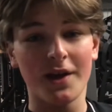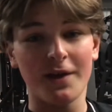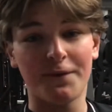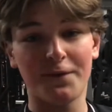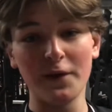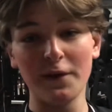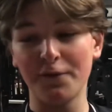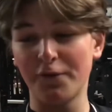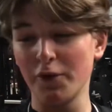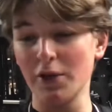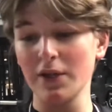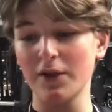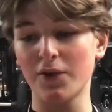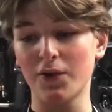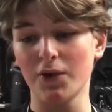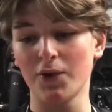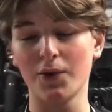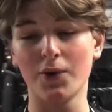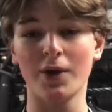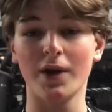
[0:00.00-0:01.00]
feel free
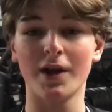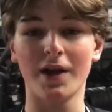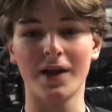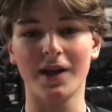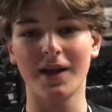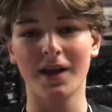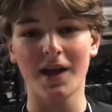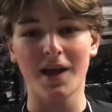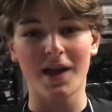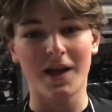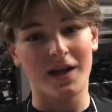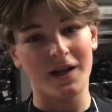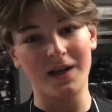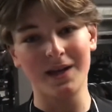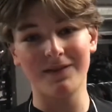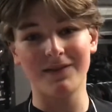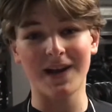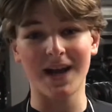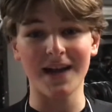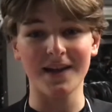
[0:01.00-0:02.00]
to
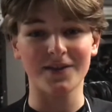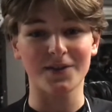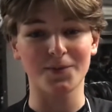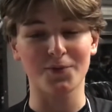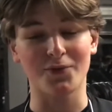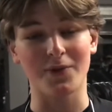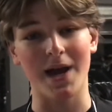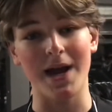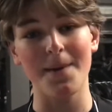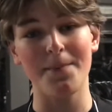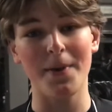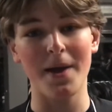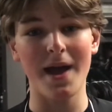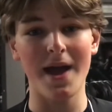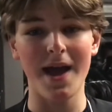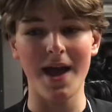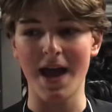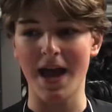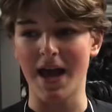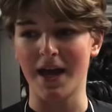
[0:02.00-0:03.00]
leave a like, subscribe,
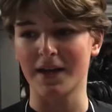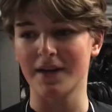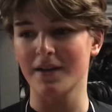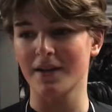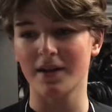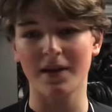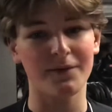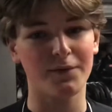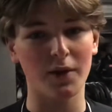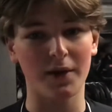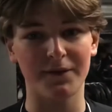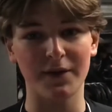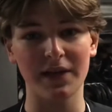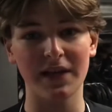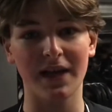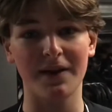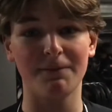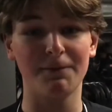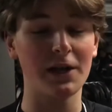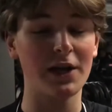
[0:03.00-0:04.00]
and if you have
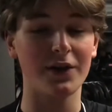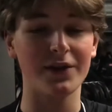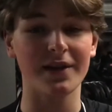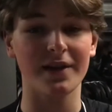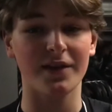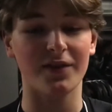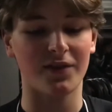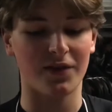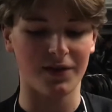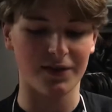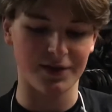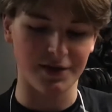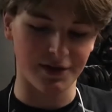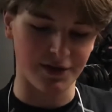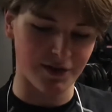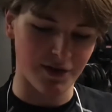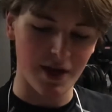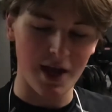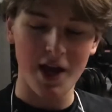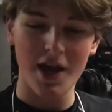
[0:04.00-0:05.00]
any video ideas,
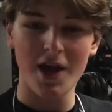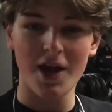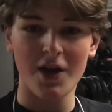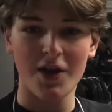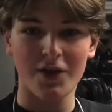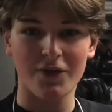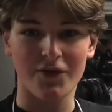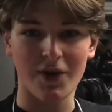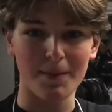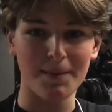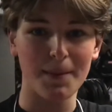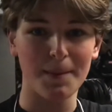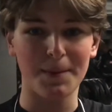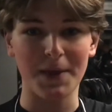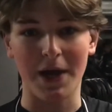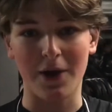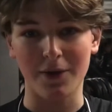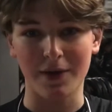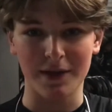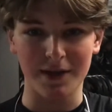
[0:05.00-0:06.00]
just drop them
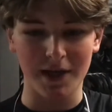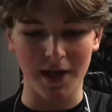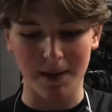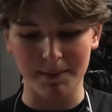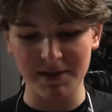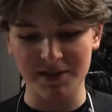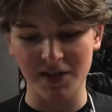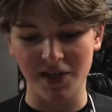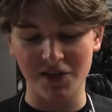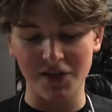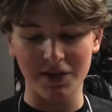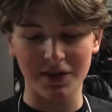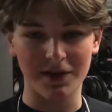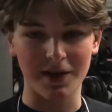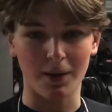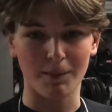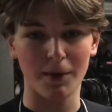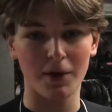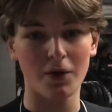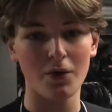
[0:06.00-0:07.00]
down in the comment section
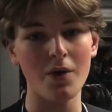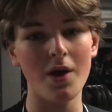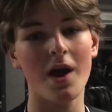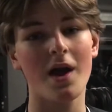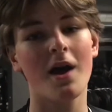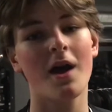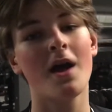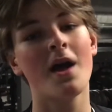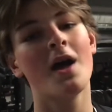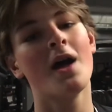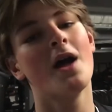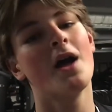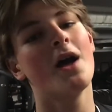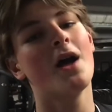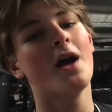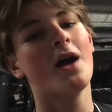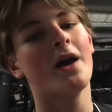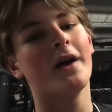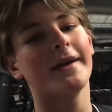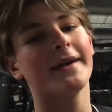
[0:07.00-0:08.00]
down below.
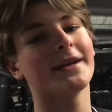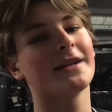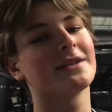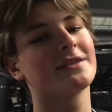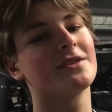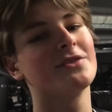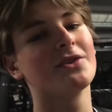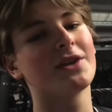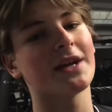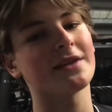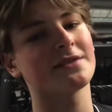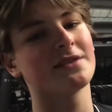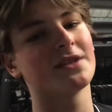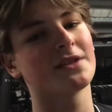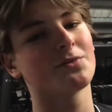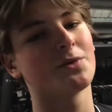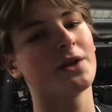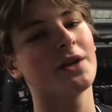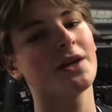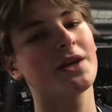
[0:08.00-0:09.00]
And I'll see you guys
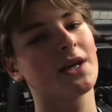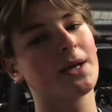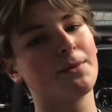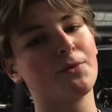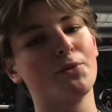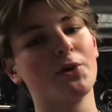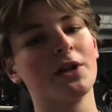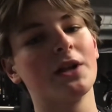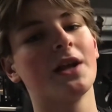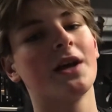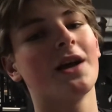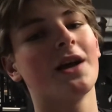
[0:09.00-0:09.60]
next one. Keep it real.